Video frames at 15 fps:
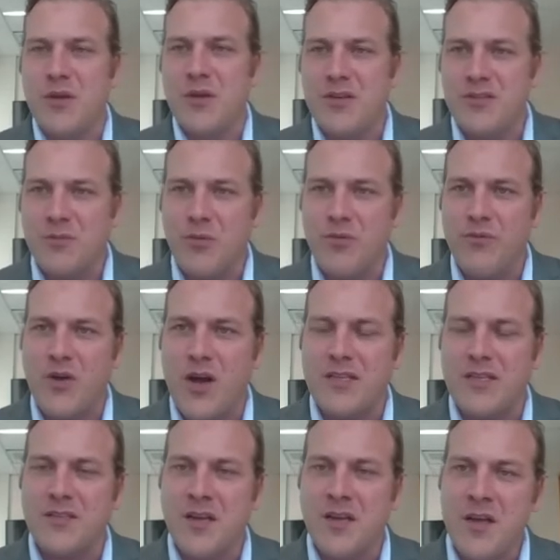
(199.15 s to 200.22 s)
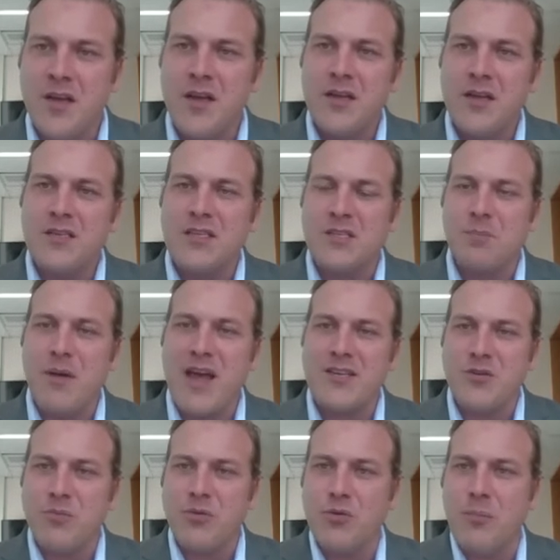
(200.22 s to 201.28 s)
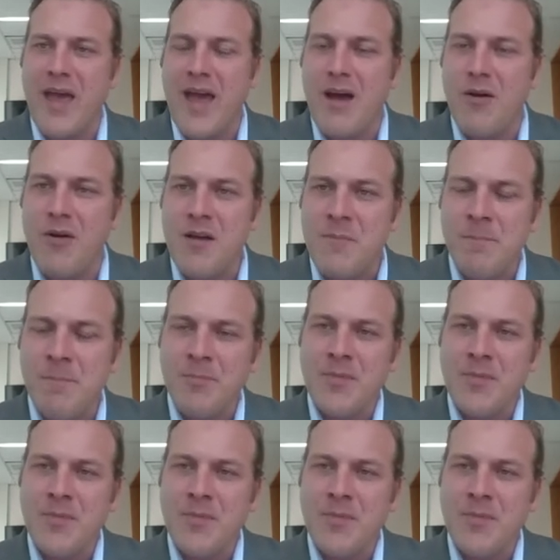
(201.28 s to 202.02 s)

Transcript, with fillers: because it provides dispatchable power